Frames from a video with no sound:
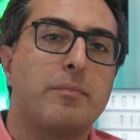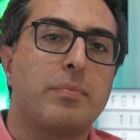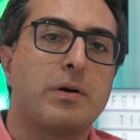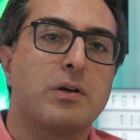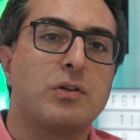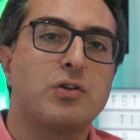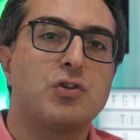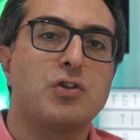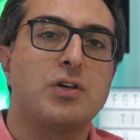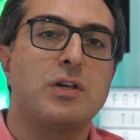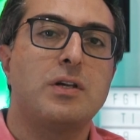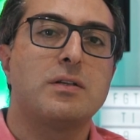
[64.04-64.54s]

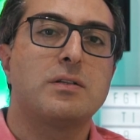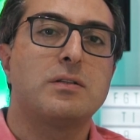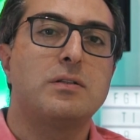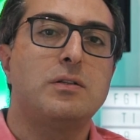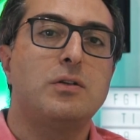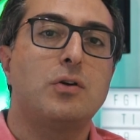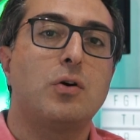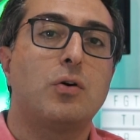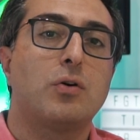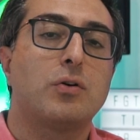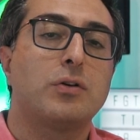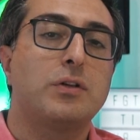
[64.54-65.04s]
purchase
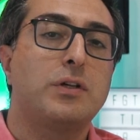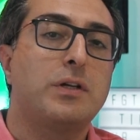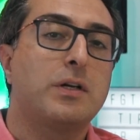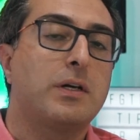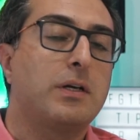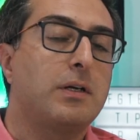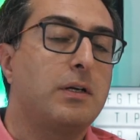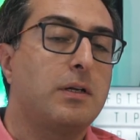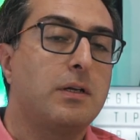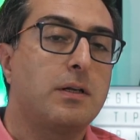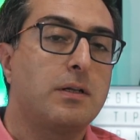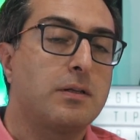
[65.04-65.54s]
the
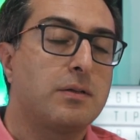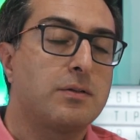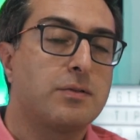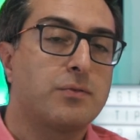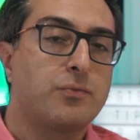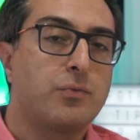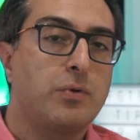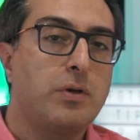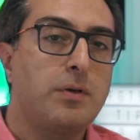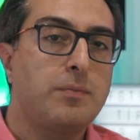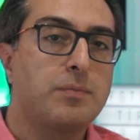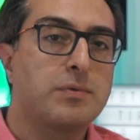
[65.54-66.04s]
ordinary LED
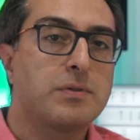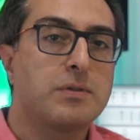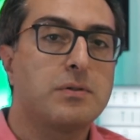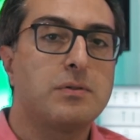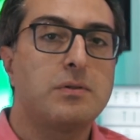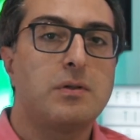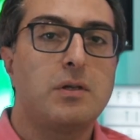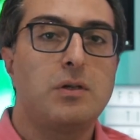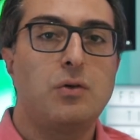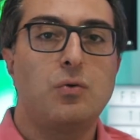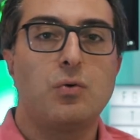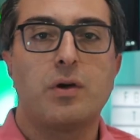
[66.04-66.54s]
strips
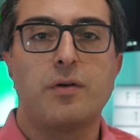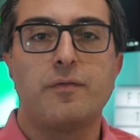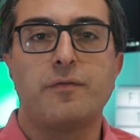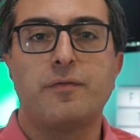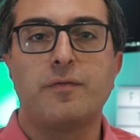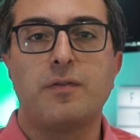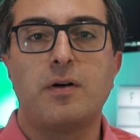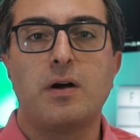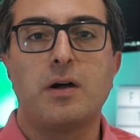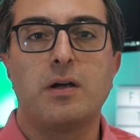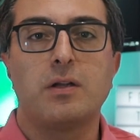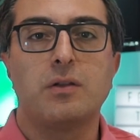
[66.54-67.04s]
that you can
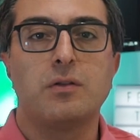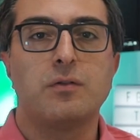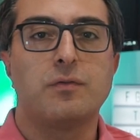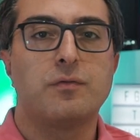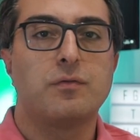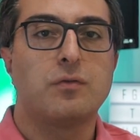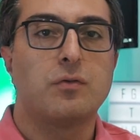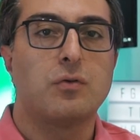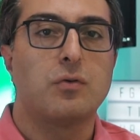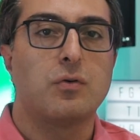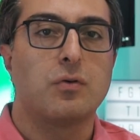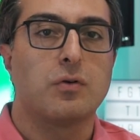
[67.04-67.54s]
find
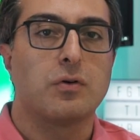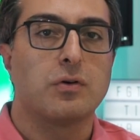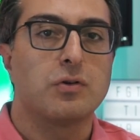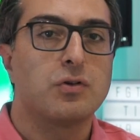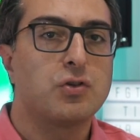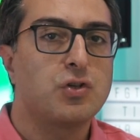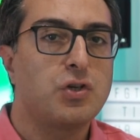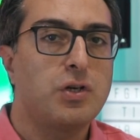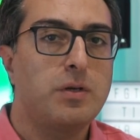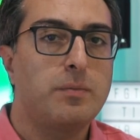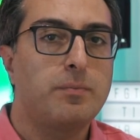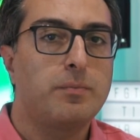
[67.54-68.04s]
for
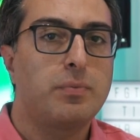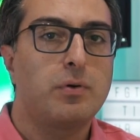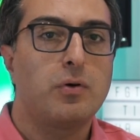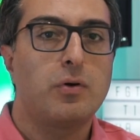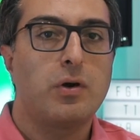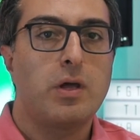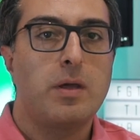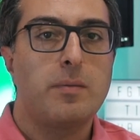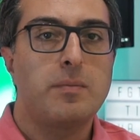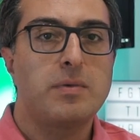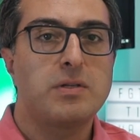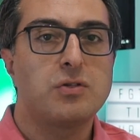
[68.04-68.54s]
cheap
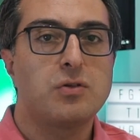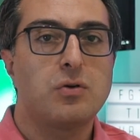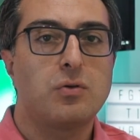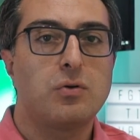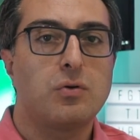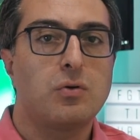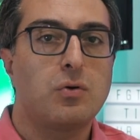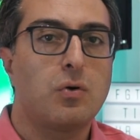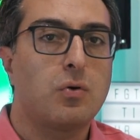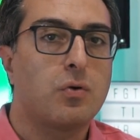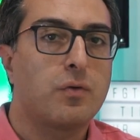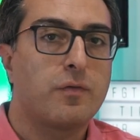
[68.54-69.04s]
on
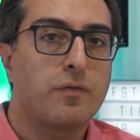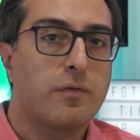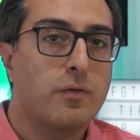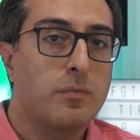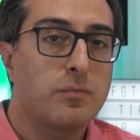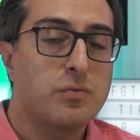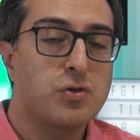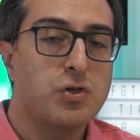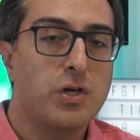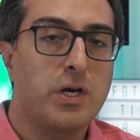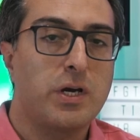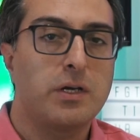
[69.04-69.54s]
Amazon or
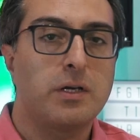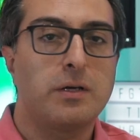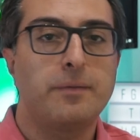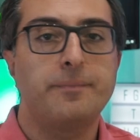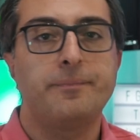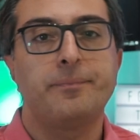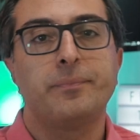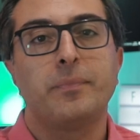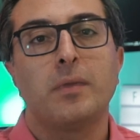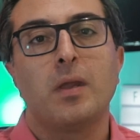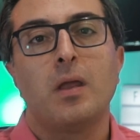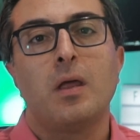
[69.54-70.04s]
from China.
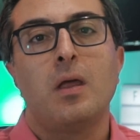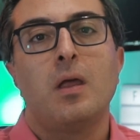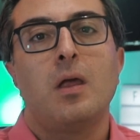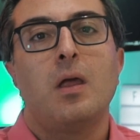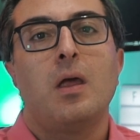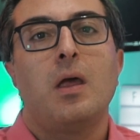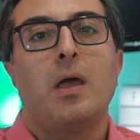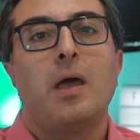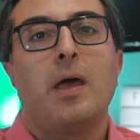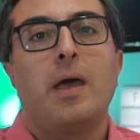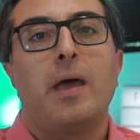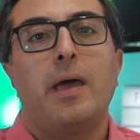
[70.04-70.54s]

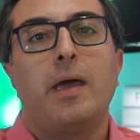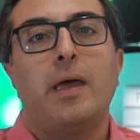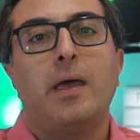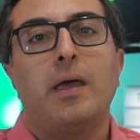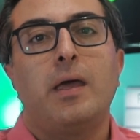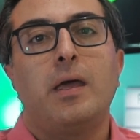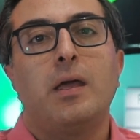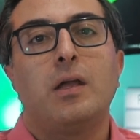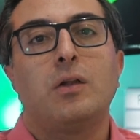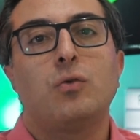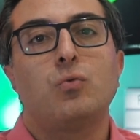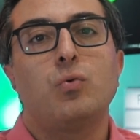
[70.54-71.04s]

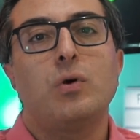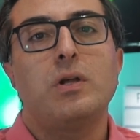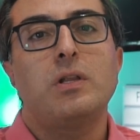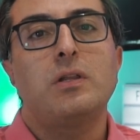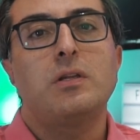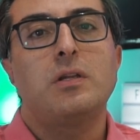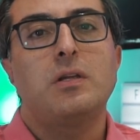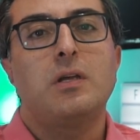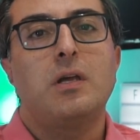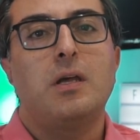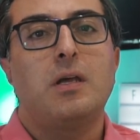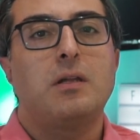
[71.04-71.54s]
A
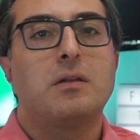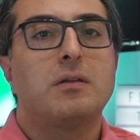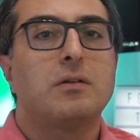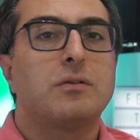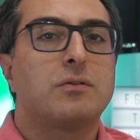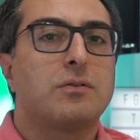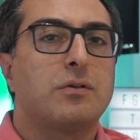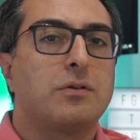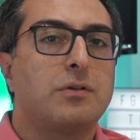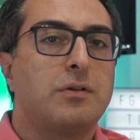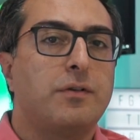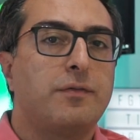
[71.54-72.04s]
28
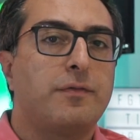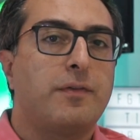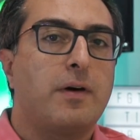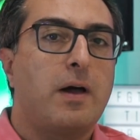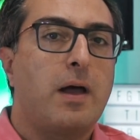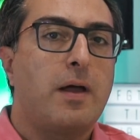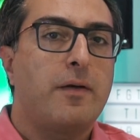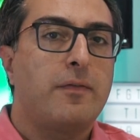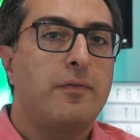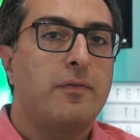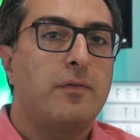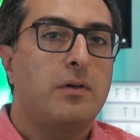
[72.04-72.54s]

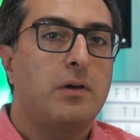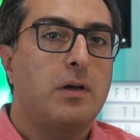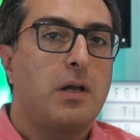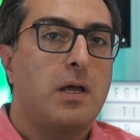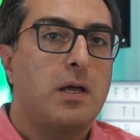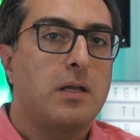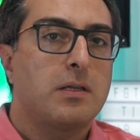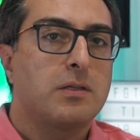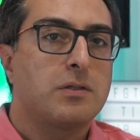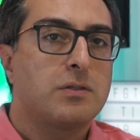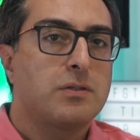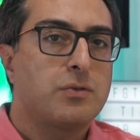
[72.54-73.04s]
35
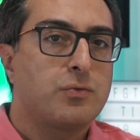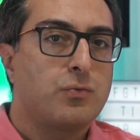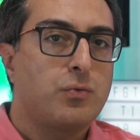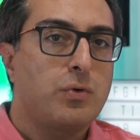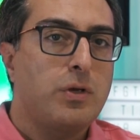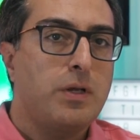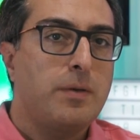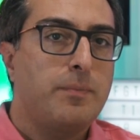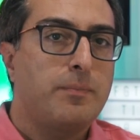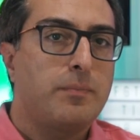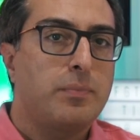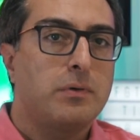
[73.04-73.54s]
LED
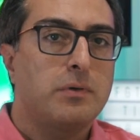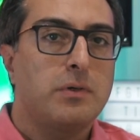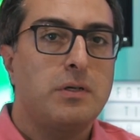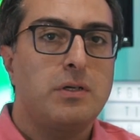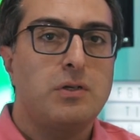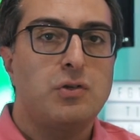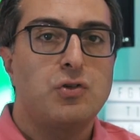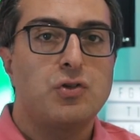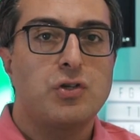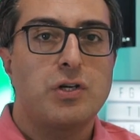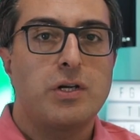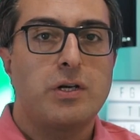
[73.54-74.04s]
strip
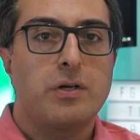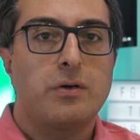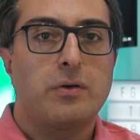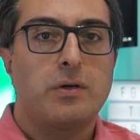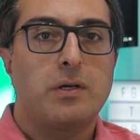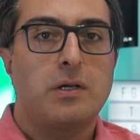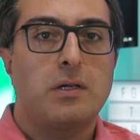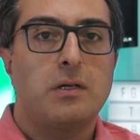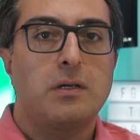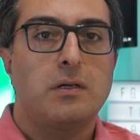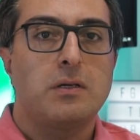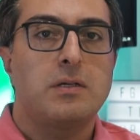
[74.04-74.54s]
in
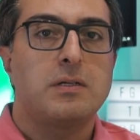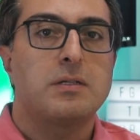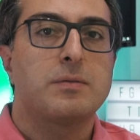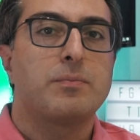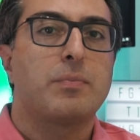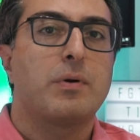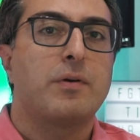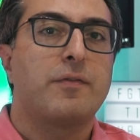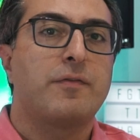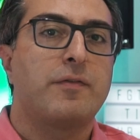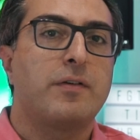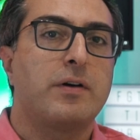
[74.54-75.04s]
general is
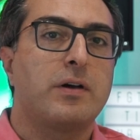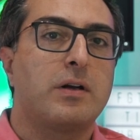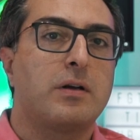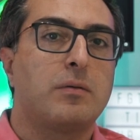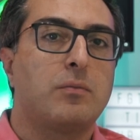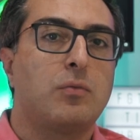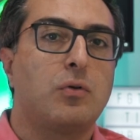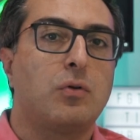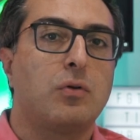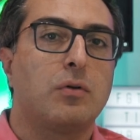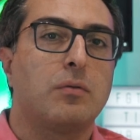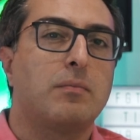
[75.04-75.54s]

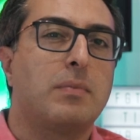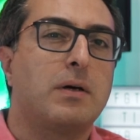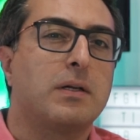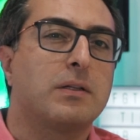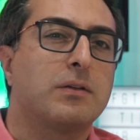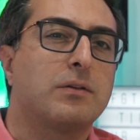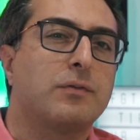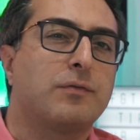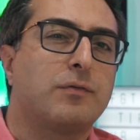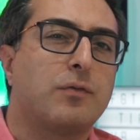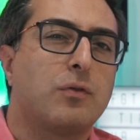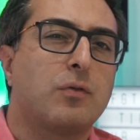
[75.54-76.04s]
preferable
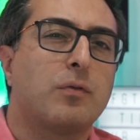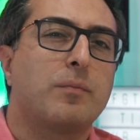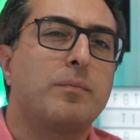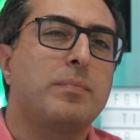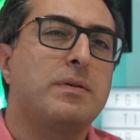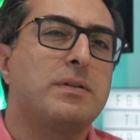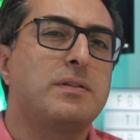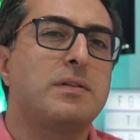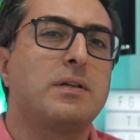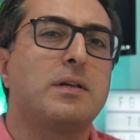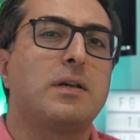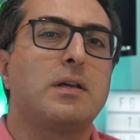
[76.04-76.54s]
but for
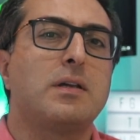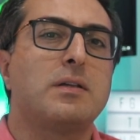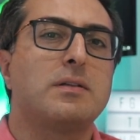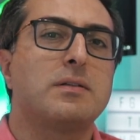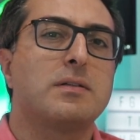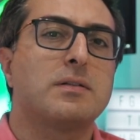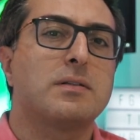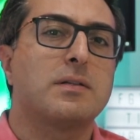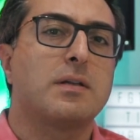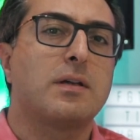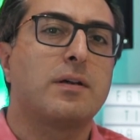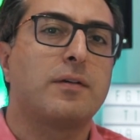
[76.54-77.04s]
PC
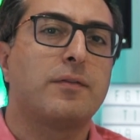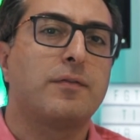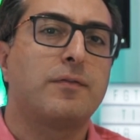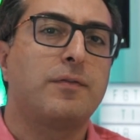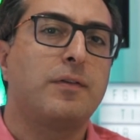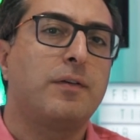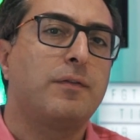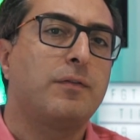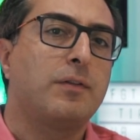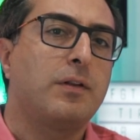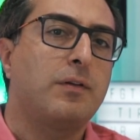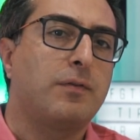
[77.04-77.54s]
cases a
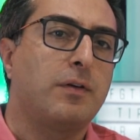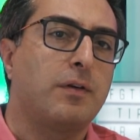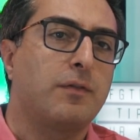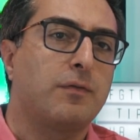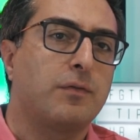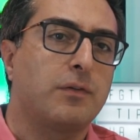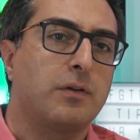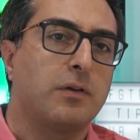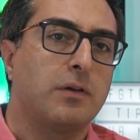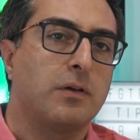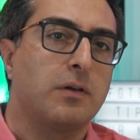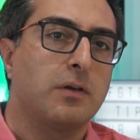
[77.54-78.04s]

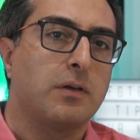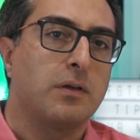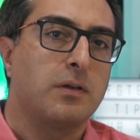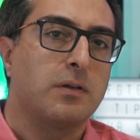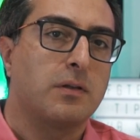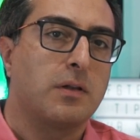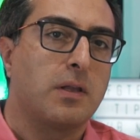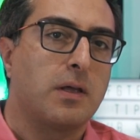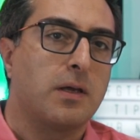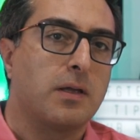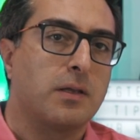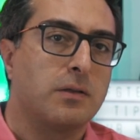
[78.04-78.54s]

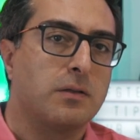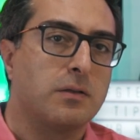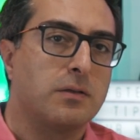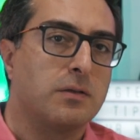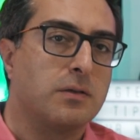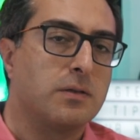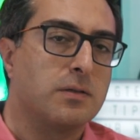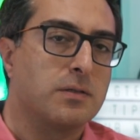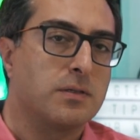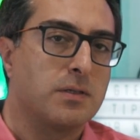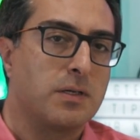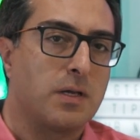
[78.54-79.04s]
50-50 LED
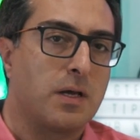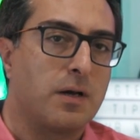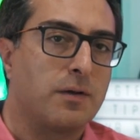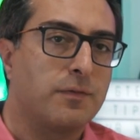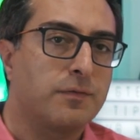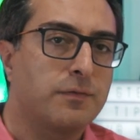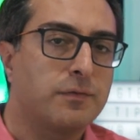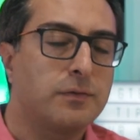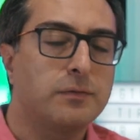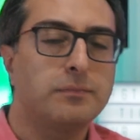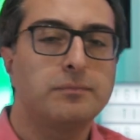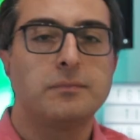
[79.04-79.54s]
is
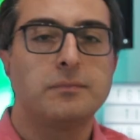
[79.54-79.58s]
enough.